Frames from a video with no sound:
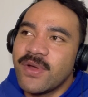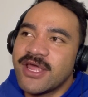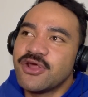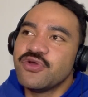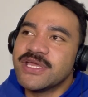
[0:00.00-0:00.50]
I
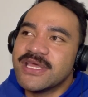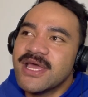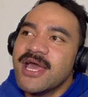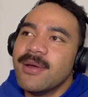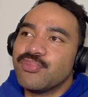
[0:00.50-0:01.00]
know he
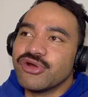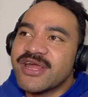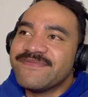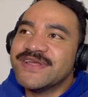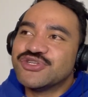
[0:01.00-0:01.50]

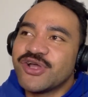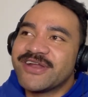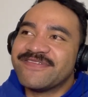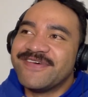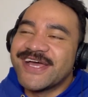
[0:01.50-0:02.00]
bravely tried
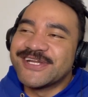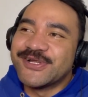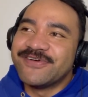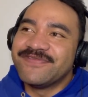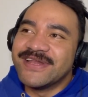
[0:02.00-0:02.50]
to fight it
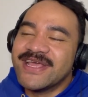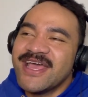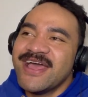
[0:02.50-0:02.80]
off and